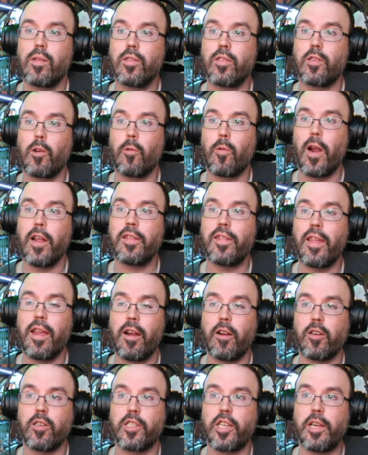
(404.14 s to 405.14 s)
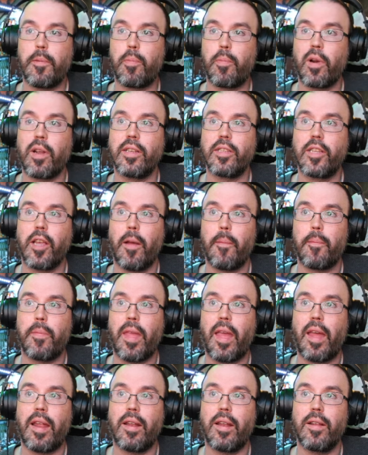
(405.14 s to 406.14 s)
Right there, she brings up
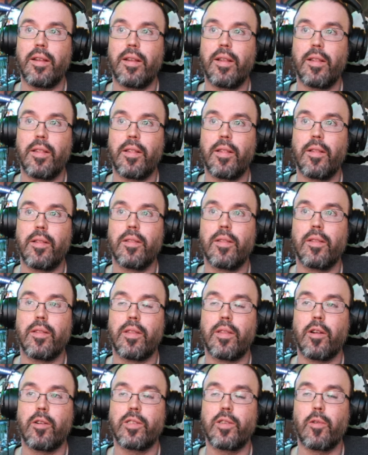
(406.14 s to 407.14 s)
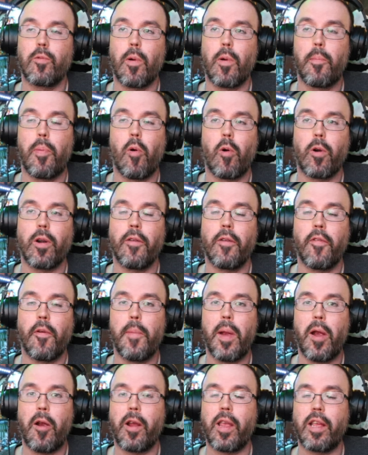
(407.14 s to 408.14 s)
that there's a report of
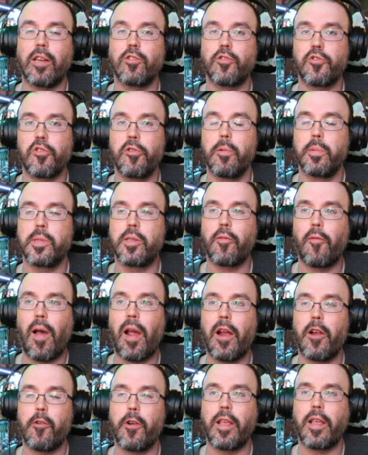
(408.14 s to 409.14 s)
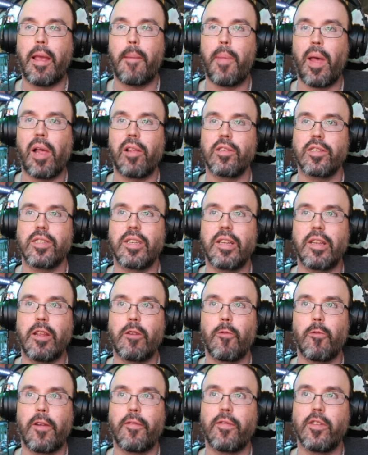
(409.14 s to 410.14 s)
American troops firing at Palestinian
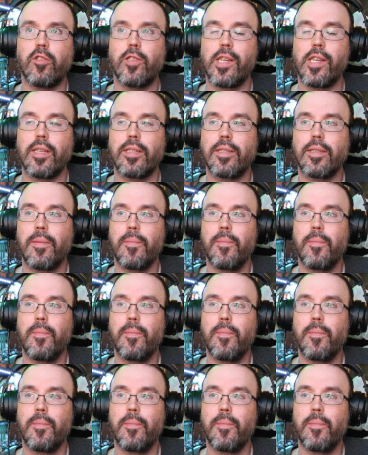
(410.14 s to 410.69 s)
refugees.